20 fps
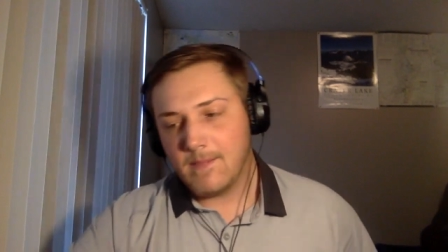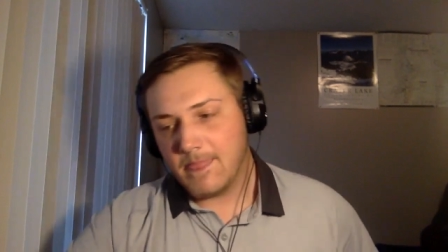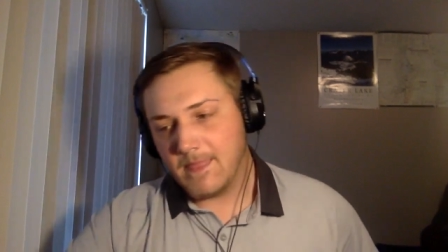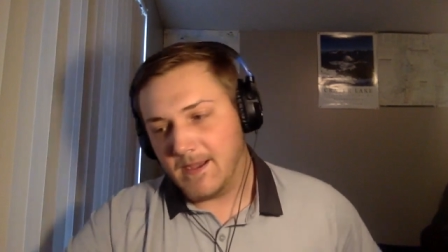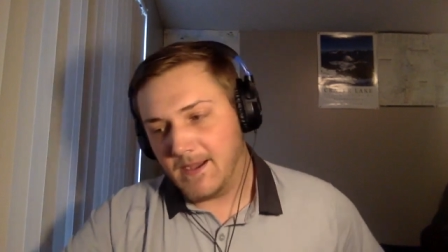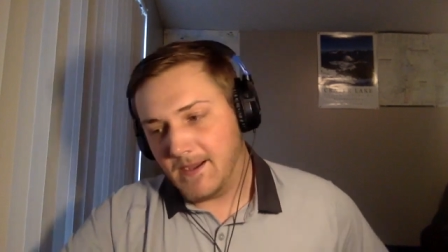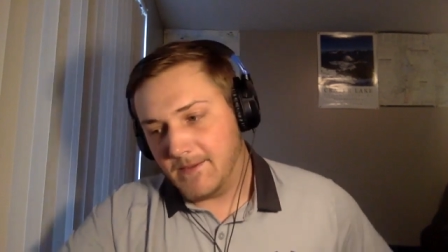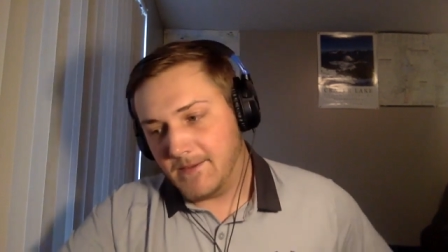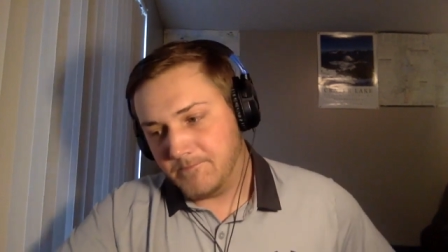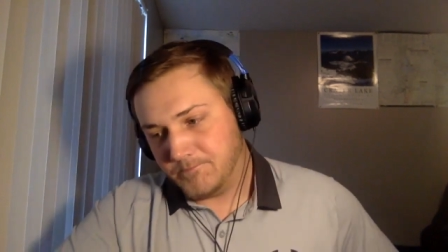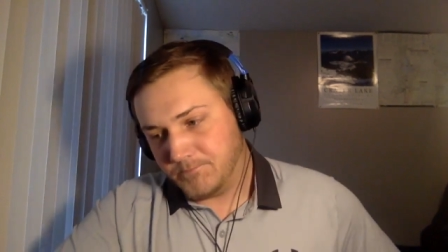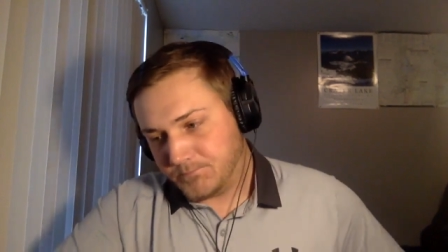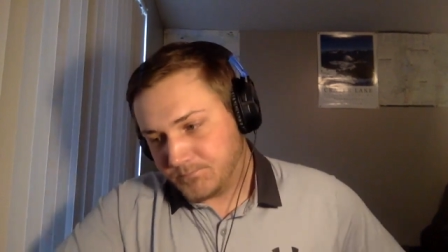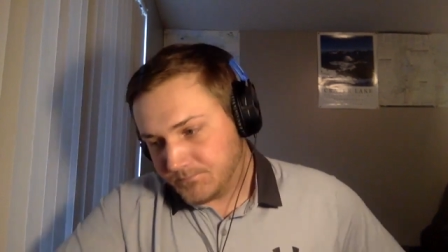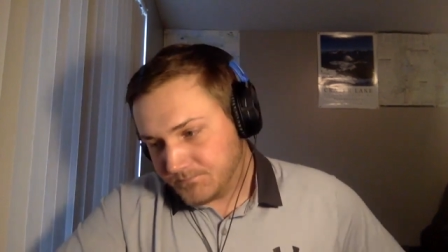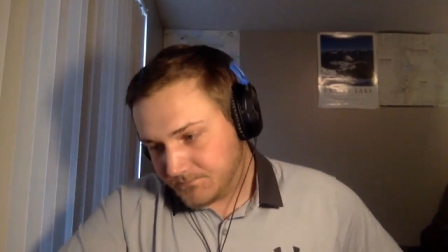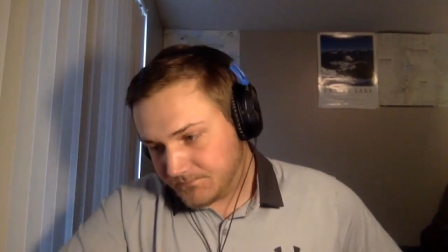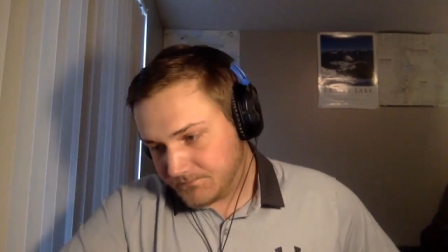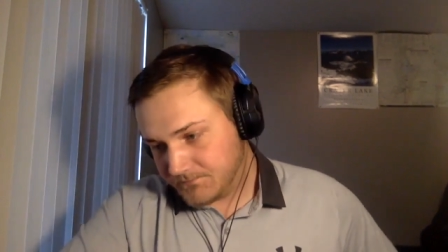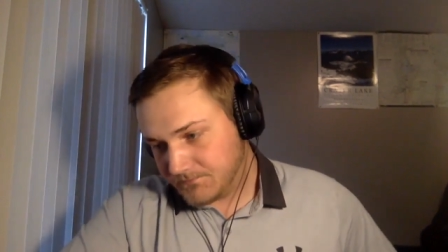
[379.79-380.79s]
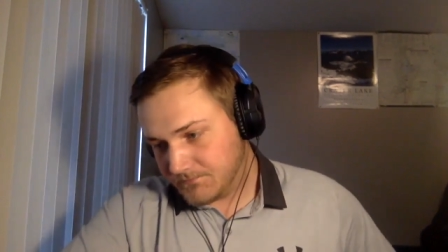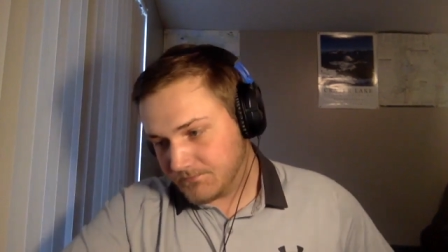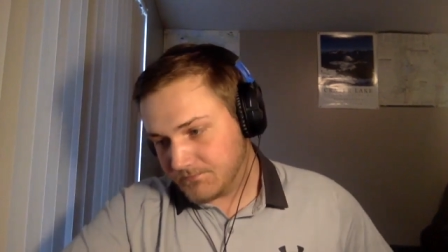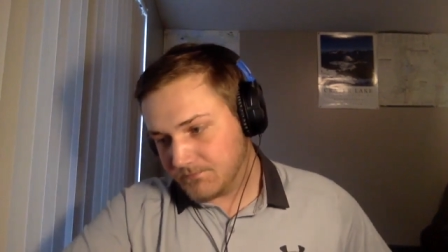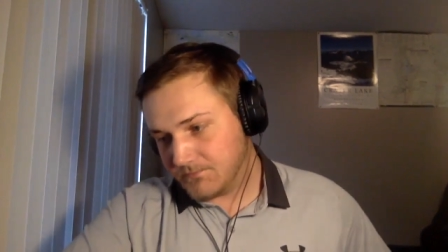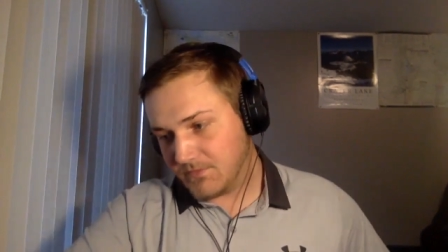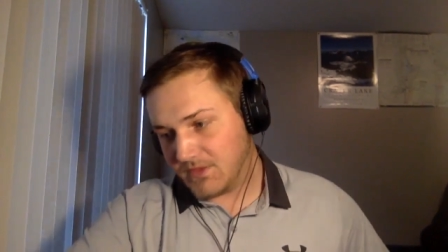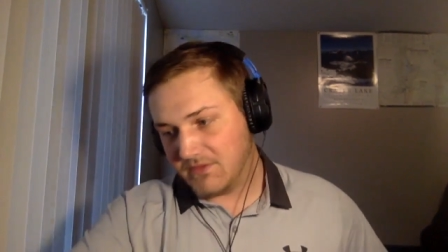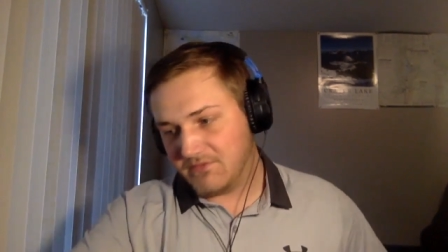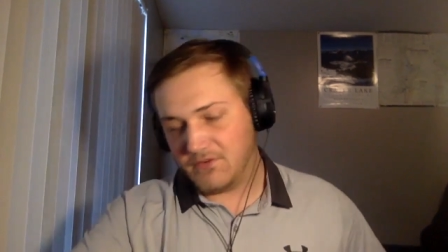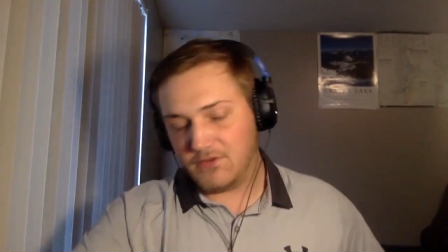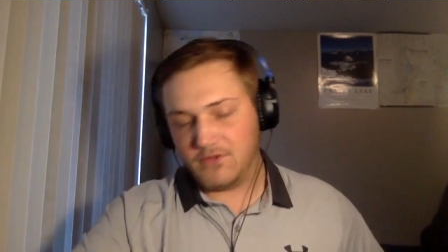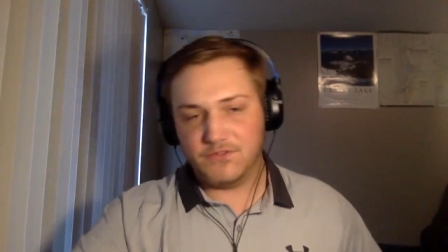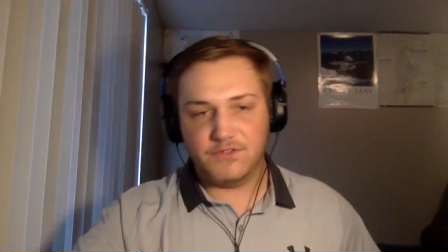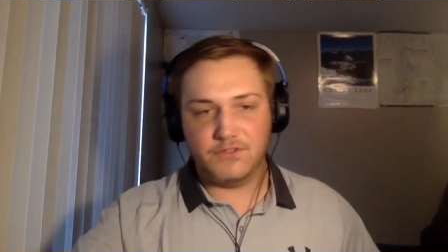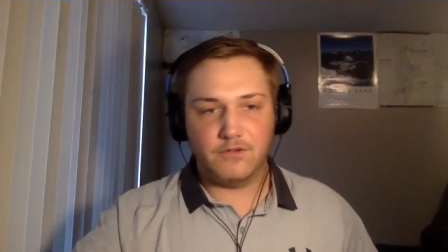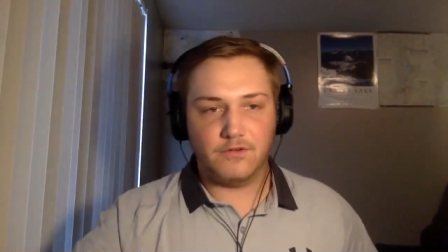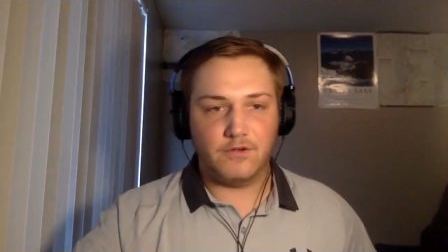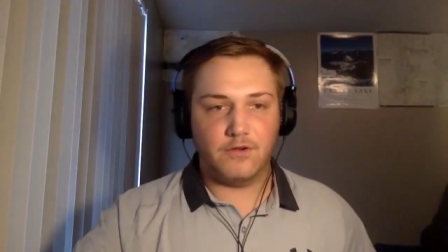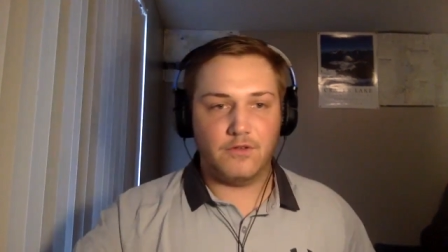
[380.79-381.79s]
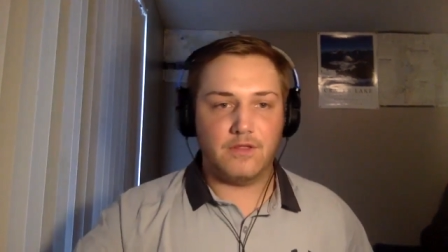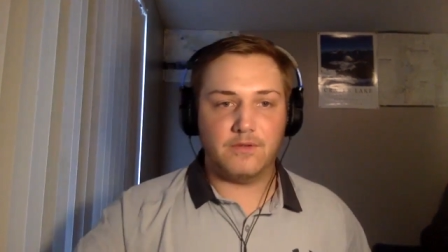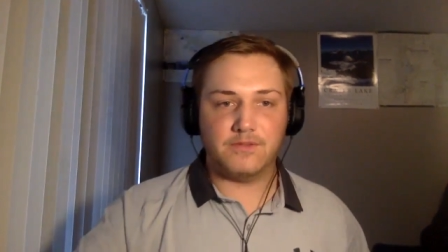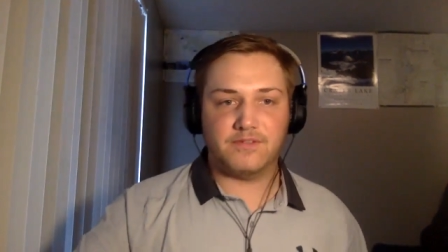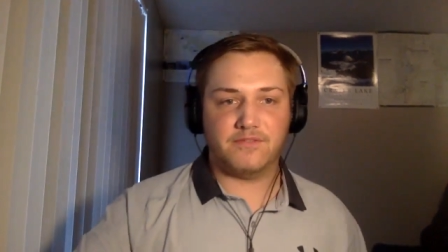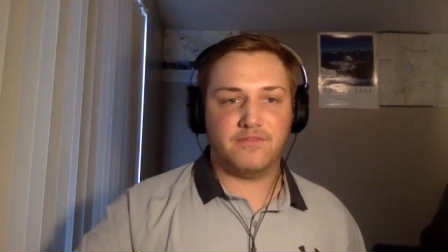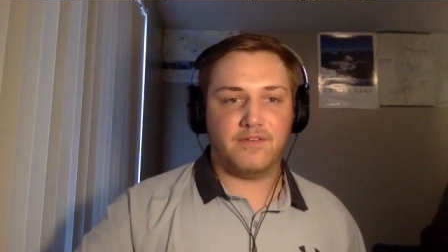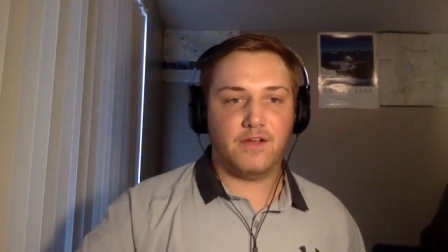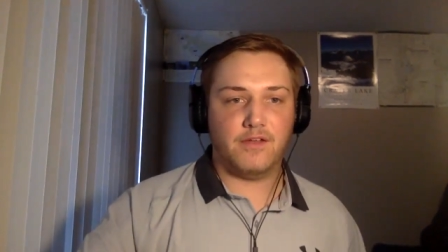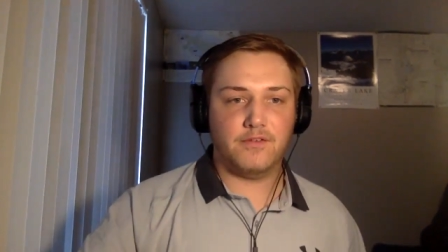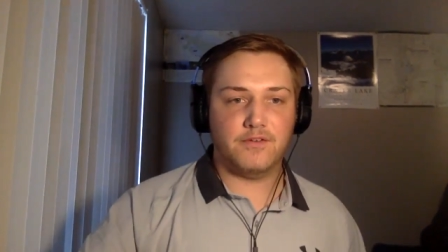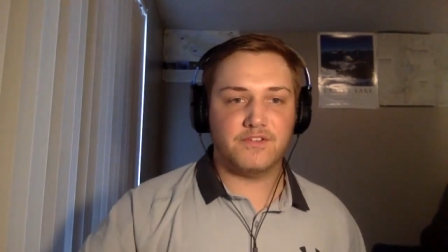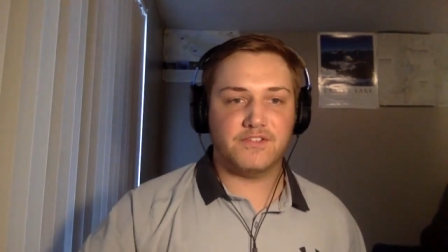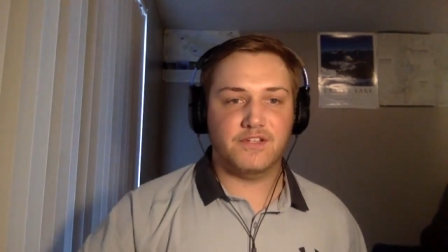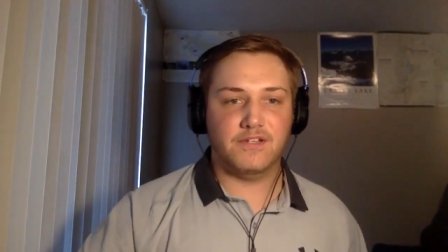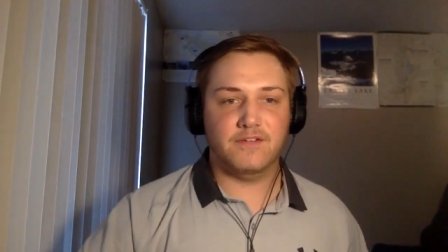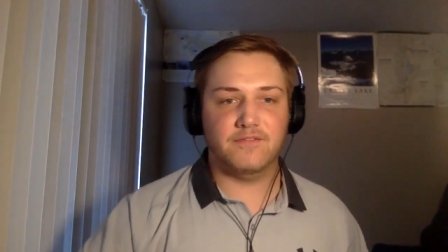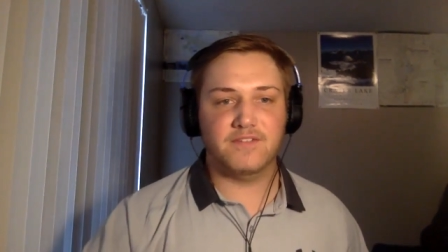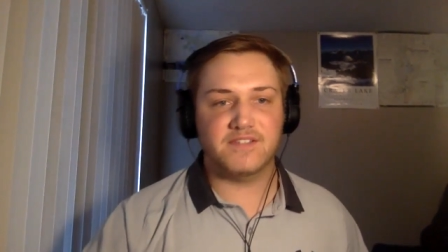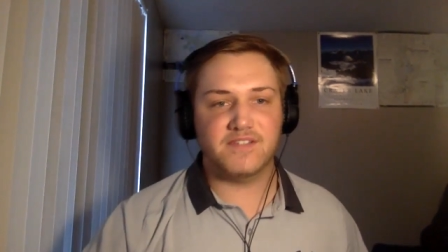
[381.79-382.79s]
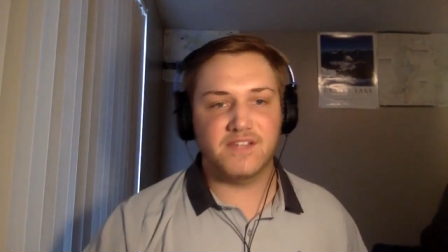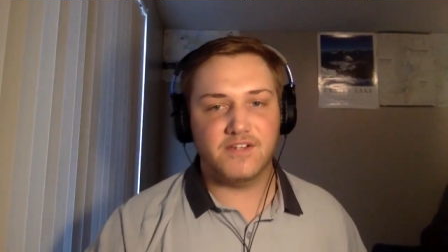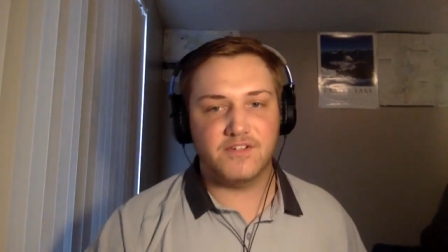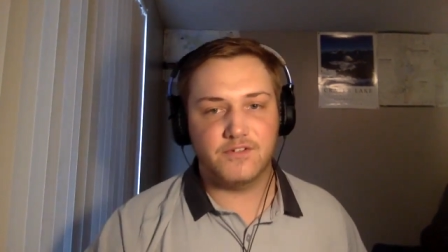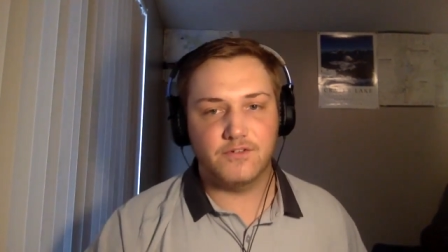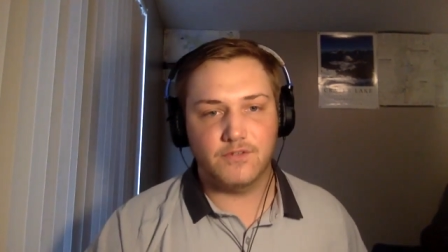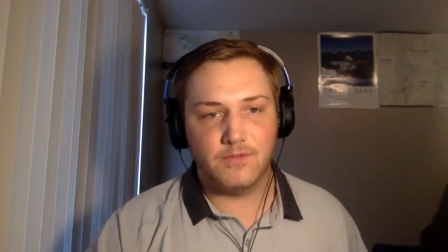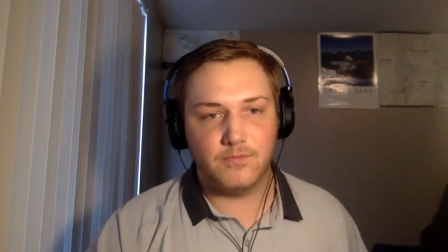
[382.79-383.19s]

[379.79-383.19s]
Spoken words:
For those of you who don't know, that was a father-son invitational.